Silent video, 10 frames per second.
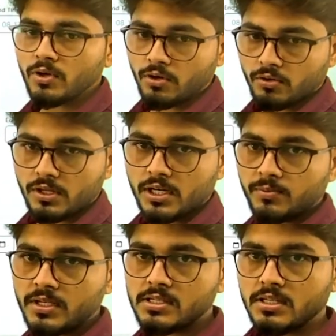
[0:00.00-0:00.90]
That
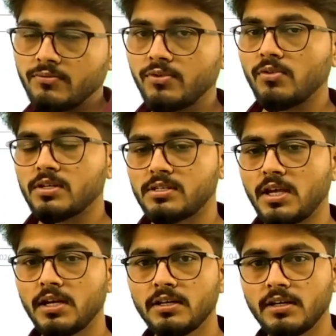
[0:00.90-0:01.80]
means if you
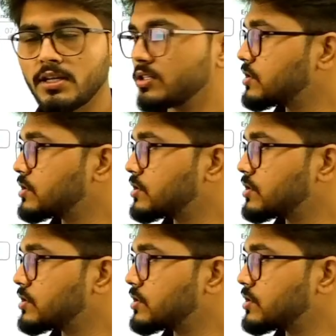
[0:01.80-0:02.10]
assign test